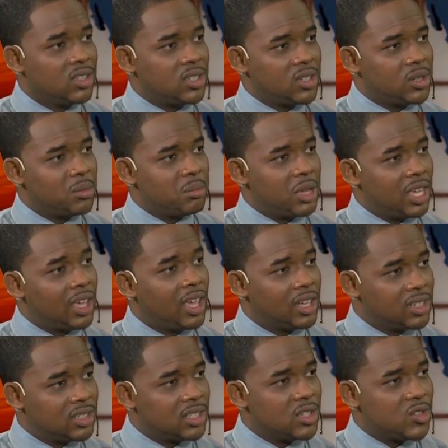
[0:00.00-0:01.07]
to make
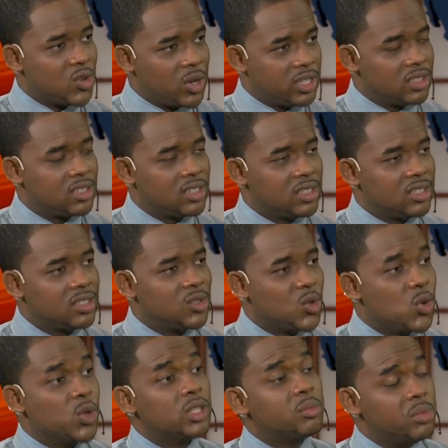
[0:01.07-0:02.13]
healthy choices. Those